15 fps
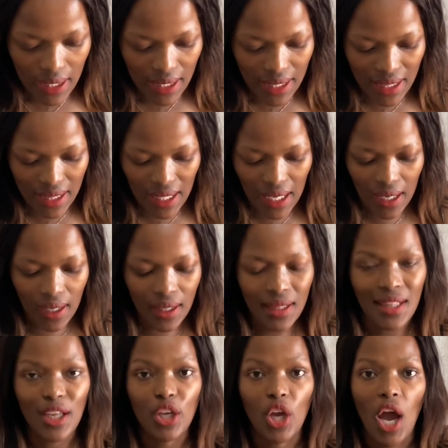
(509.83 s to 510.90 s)
they
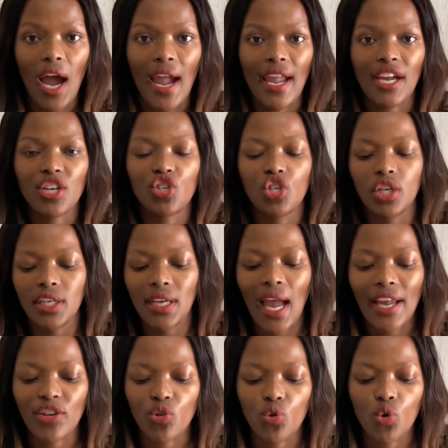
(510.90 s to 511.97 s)
they are actually i
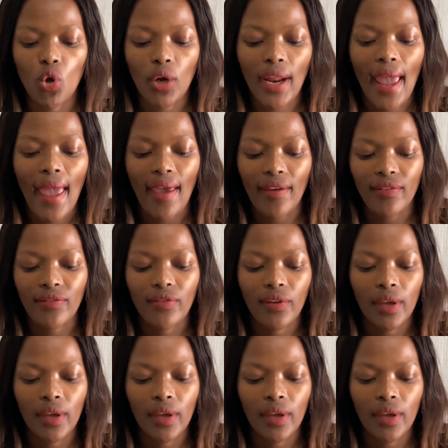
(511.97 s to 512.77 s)
do not have